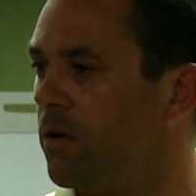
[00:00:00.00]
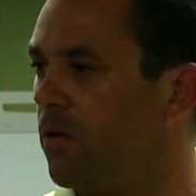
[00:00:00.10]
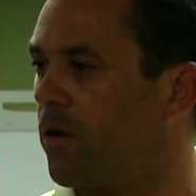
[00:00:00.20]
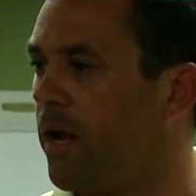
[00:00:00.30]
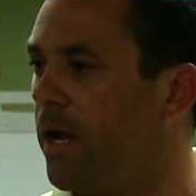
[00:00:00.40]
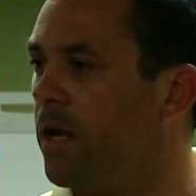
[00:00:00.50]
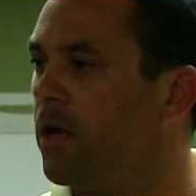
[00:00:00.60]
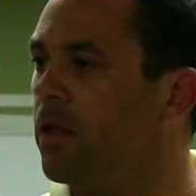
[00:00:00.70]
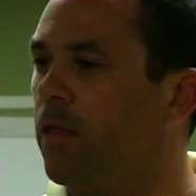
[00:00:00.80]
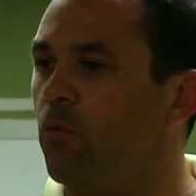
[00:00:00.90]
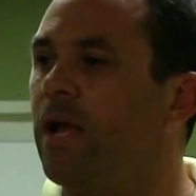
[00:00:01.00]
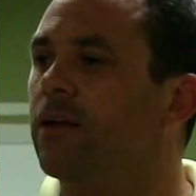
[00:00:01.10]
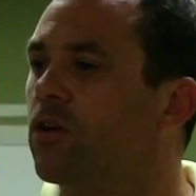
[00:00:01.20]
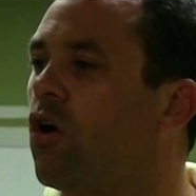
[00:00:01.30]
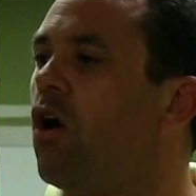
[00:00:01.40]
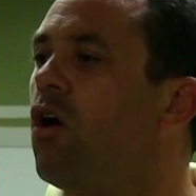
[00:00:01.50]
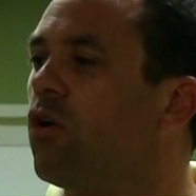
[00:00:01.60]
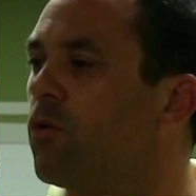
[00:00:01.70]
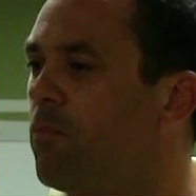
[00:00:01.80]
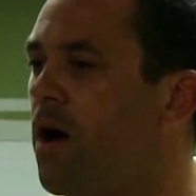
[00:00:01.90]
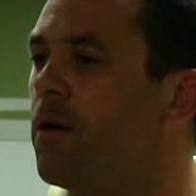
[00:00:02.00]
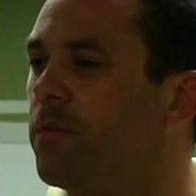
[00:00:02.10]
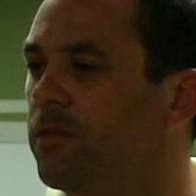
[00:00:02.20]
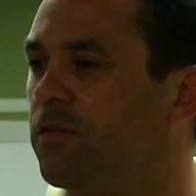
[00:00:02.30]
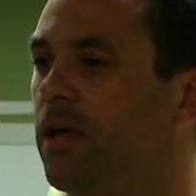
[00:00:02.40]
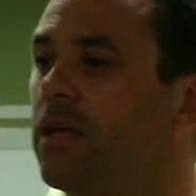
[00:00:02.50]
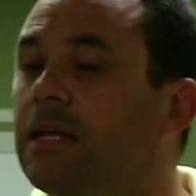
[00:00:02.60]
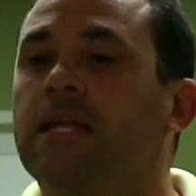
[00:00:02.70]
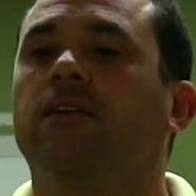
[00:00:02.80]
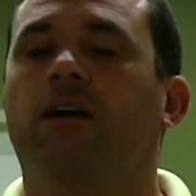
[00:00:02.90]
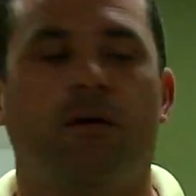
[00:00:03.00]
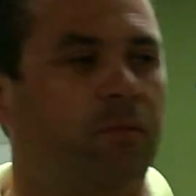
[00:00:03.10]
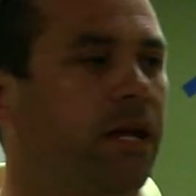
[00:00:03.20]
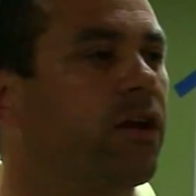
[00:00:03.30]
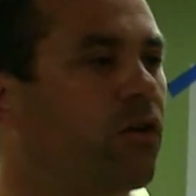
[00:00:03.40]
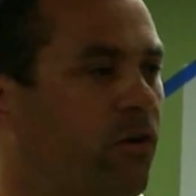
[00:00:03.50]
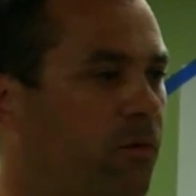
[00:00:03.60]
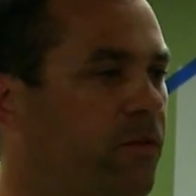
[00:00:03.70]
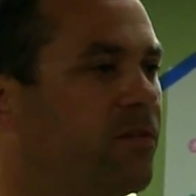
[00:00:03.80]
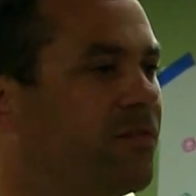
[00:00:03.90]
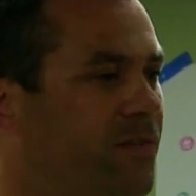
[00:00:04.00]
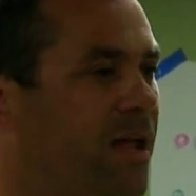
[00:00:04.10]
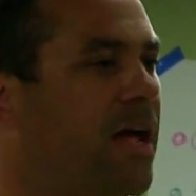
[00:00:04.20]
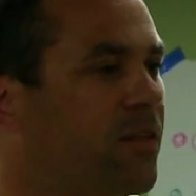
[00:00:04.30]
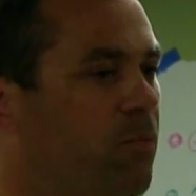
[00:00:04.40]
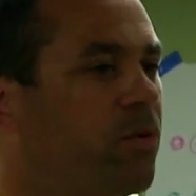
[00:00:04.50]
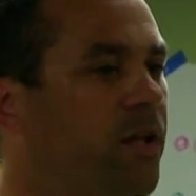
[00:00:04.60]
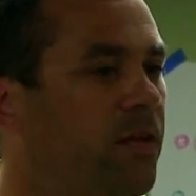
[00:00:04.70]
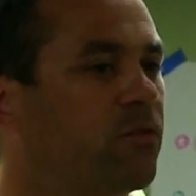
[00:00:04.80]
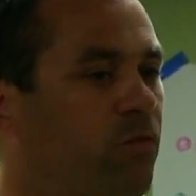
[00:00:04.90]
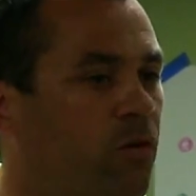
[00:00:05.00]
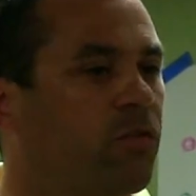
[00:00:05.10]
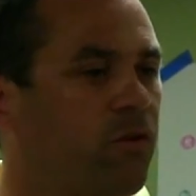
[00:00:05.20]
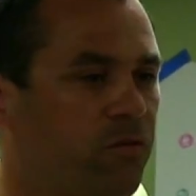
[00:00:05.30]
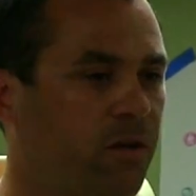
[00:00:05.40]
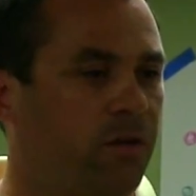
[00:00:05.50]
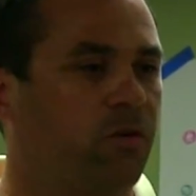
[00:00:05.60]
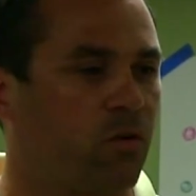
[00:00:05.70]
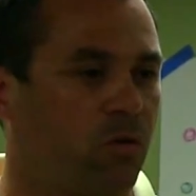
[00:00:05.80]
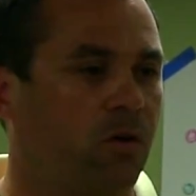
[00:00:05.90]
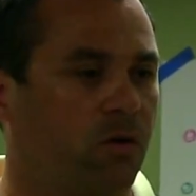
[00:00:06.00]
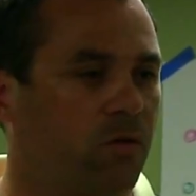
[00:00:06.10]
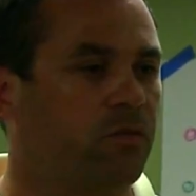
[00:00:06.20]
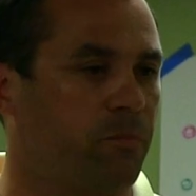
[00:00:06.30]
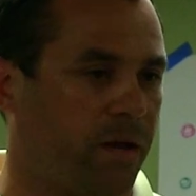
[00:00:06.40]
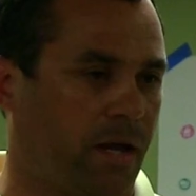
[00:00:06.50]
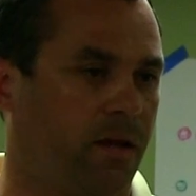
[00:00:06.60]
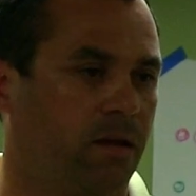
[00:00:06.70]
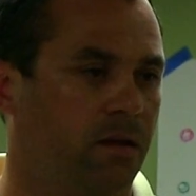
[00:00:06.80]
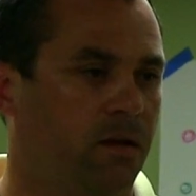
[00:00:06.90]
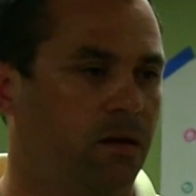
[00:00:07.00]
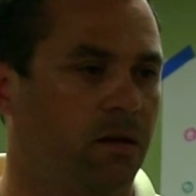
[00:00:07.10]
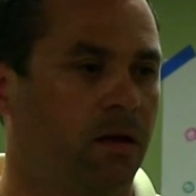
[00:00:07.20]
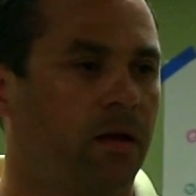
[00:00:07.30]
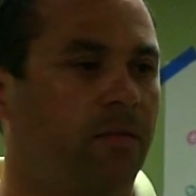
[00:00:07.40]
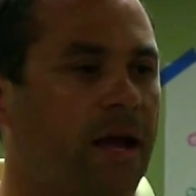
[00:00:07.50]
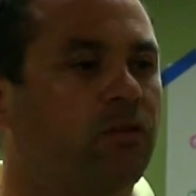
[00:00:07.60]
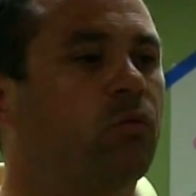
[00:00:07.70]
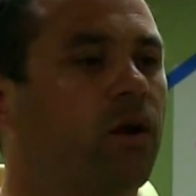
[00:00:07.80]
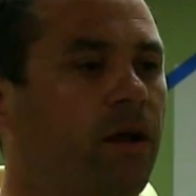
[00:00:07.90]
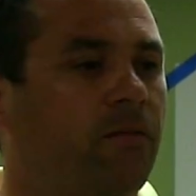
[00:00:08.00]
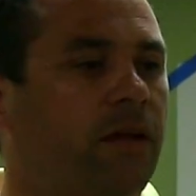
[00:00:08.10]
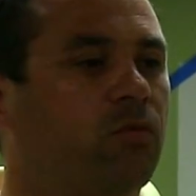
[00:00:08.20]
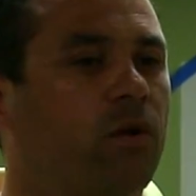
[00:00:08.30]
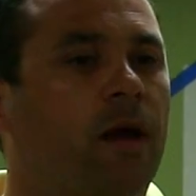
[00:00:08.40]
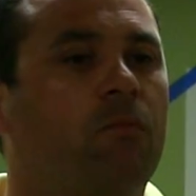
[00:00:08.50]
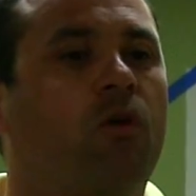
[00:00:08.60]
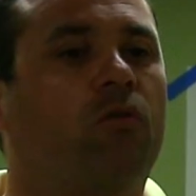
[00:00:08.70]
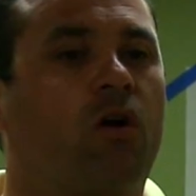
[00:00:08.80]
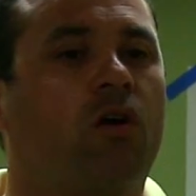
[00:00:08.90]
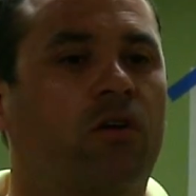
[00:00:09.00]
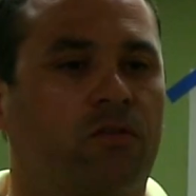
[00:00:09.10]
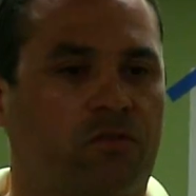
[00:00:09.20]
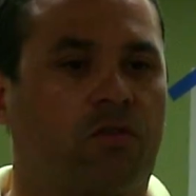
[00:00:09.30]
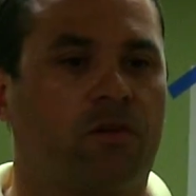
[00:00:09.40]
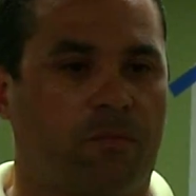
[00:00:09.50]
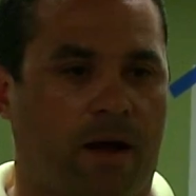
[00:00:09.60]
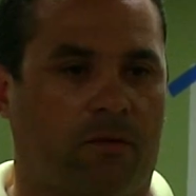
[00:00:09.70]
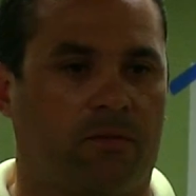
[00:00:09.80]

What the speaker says: okay, that we had to call her mom and say, you need to come get her. This is not the place for a 13-year-old girl to be. That's what I'm overall concerned about.